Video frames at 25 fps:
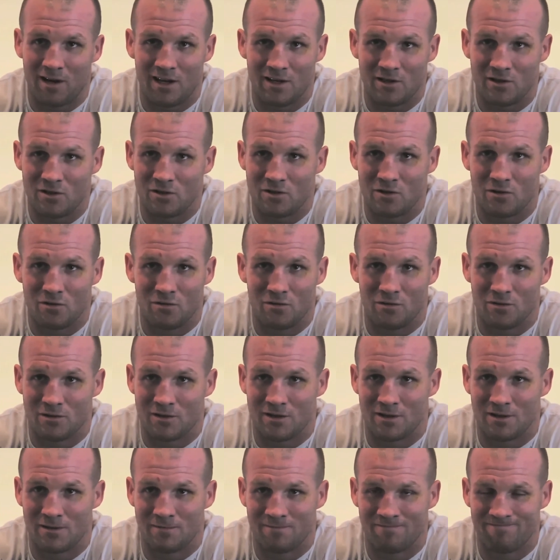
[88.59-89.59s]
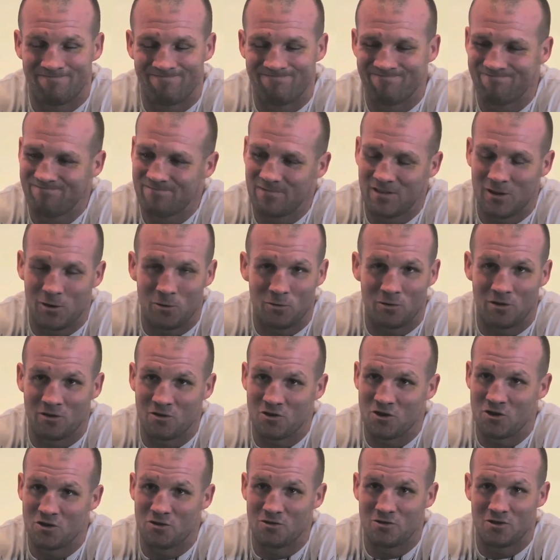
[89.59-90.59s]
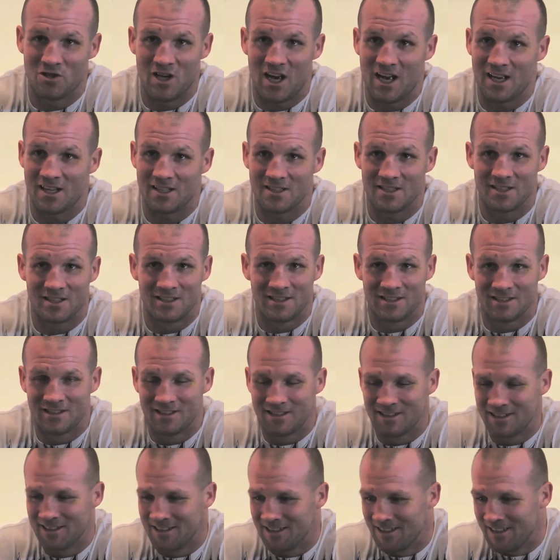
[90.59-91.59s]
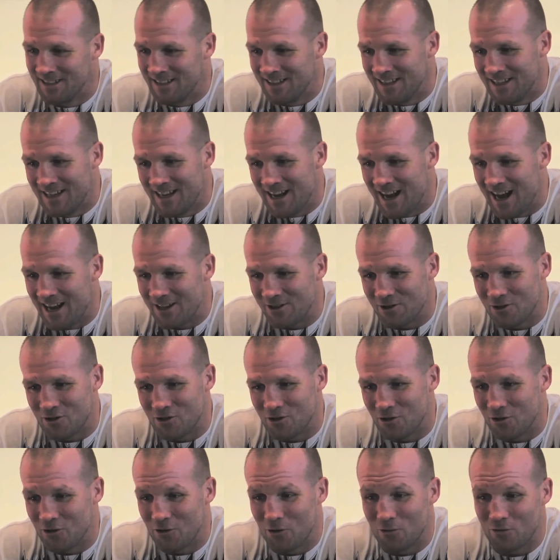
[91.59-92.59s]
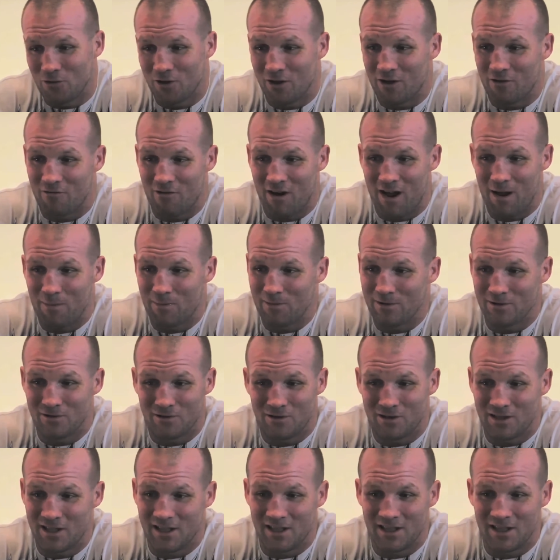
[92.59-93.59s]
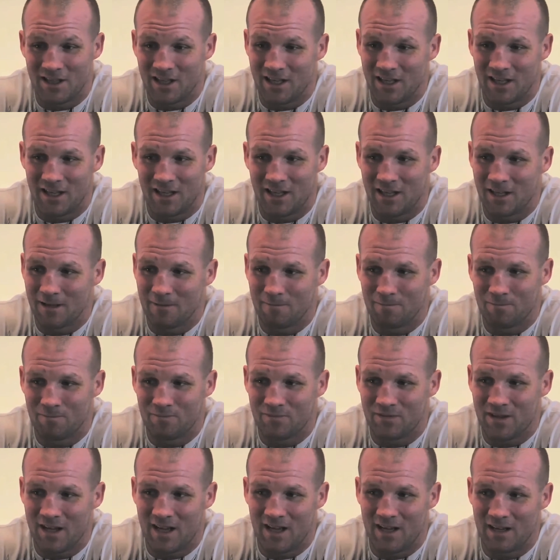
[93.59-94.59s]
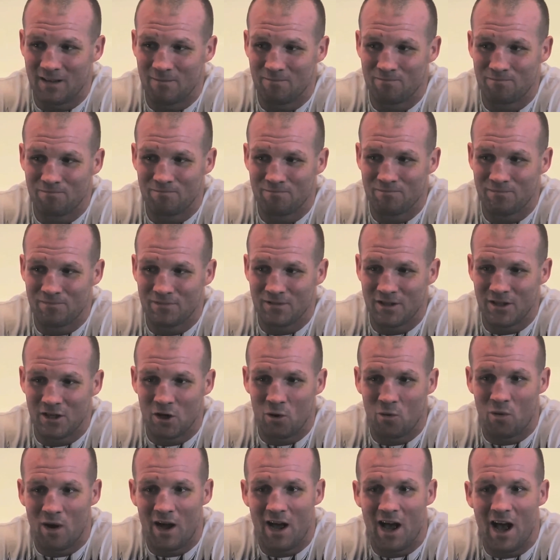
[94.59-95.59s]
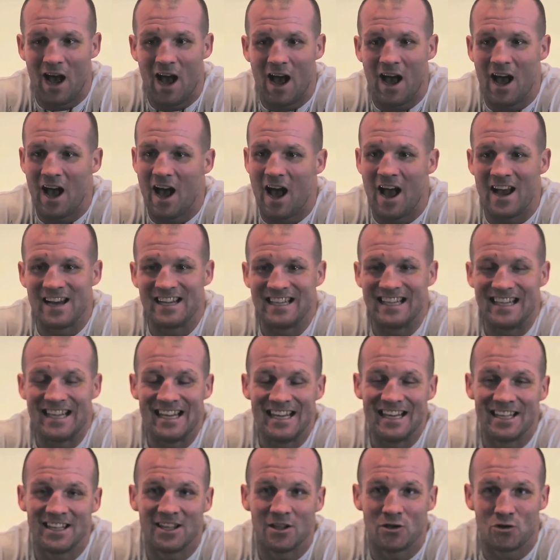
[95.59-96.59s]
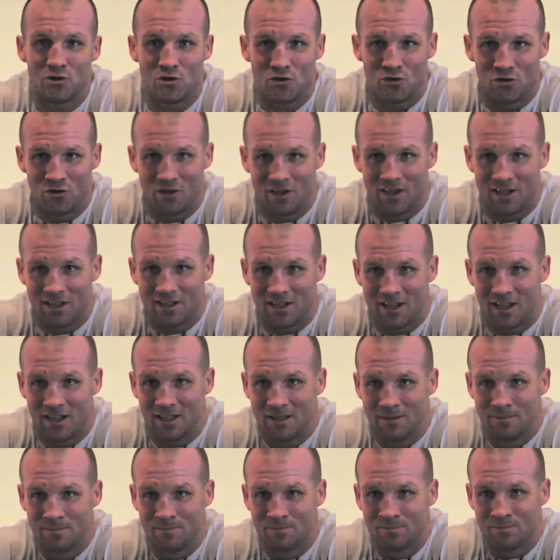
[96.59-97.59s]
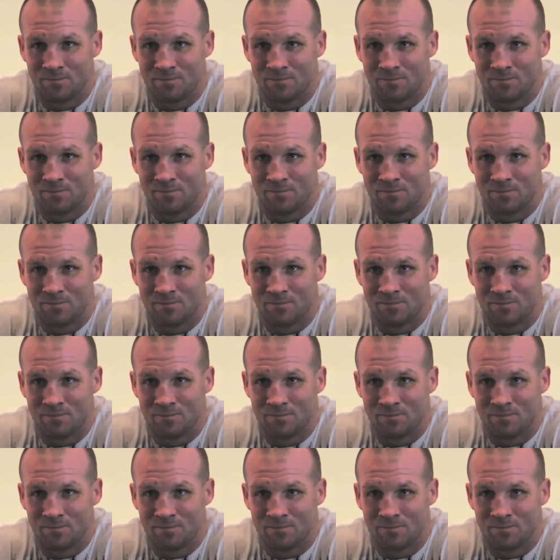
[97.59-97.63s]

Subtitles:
I just thought, load of shit. I just thought, load of crap. I just didn't think that, you know, I needed something like that.